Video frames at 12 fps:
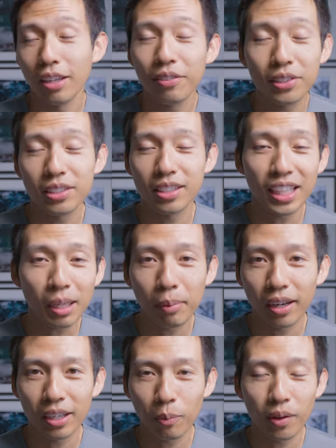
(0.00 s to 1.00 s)
if you just think
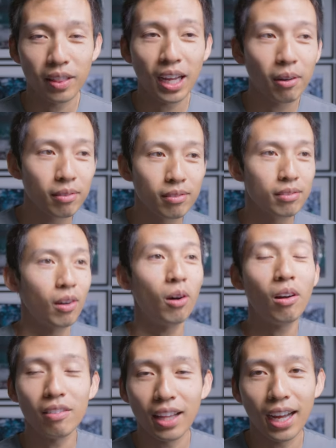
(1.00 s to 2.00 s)
about it without
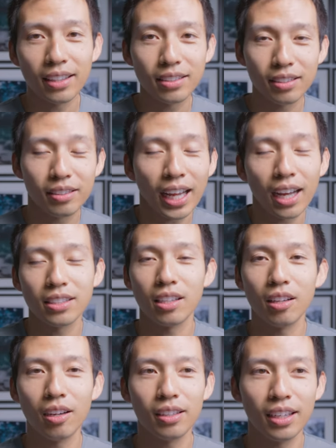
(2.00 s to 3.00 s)
all that, yeah, it's a
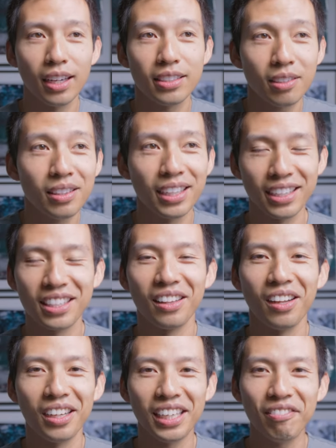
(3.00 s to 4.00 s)
lot. And I still think it's a
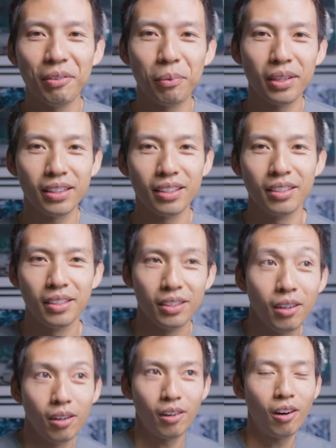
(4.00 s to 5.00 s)
lot even with
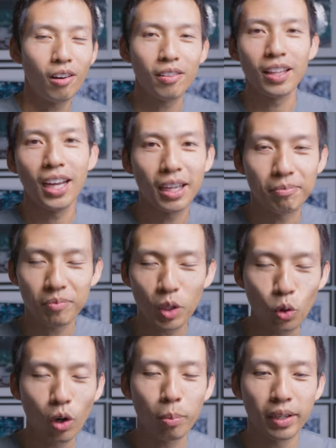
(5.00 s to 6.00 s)
all that
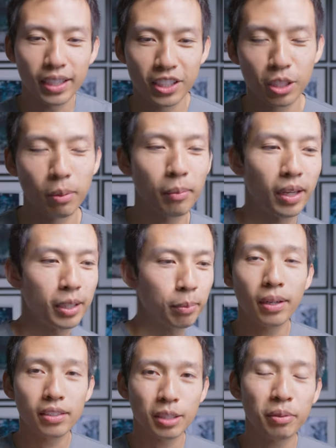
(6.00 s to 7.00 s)
incorporated into my mind.
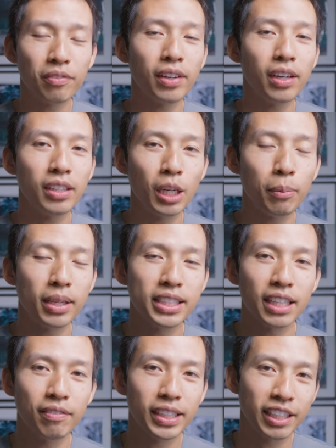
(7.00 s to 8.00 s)
But to be fair, Yelp has
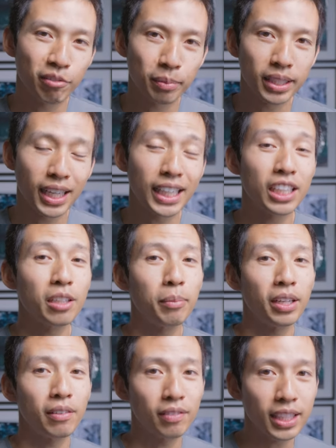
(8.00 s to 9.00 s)
definitely given me a good
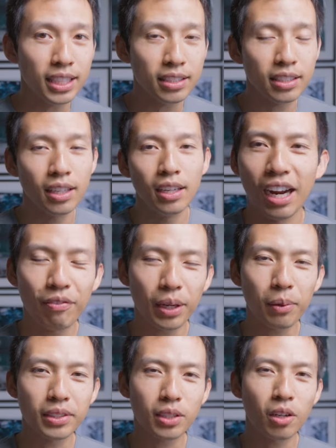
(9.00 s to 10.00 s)
amount of leads. I forget
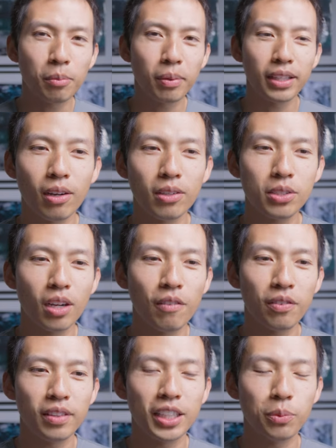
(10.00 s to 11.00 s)
what it's called, also
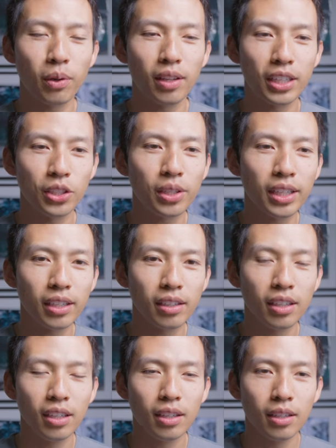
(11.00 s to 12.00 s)
offer things where like you can
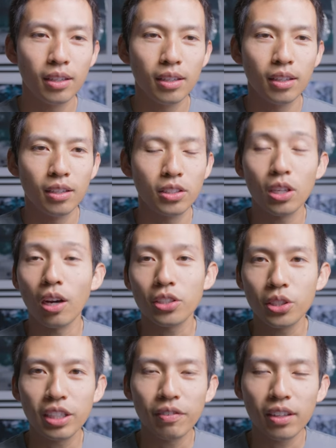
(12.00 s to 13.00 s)
talk
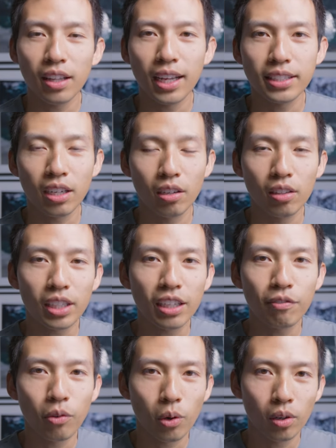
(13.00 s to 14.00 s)
to different clients that are looking
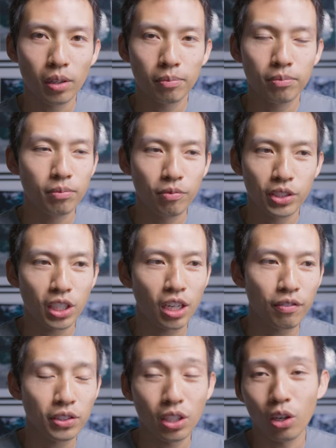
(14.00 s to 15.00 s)
for
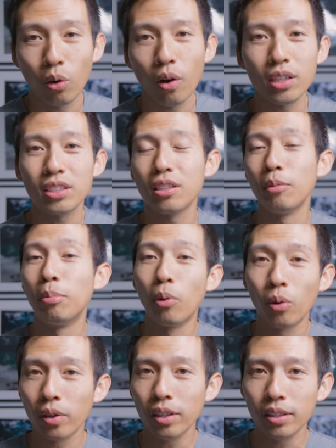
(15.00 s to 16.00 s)
photographers across the
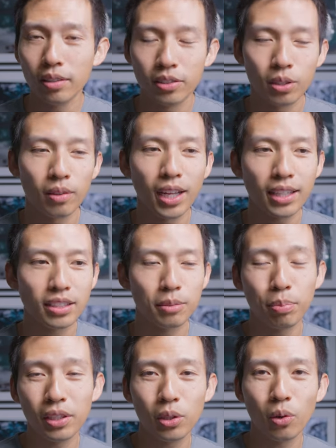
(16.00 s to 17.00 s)
board. So that's
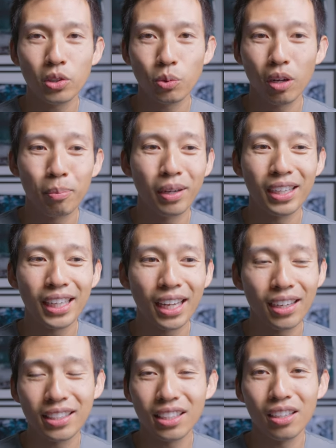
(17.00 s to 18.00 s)
pretty cool as well. But
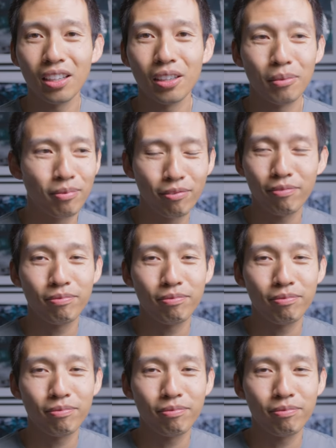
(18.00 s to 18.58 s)
again, it's another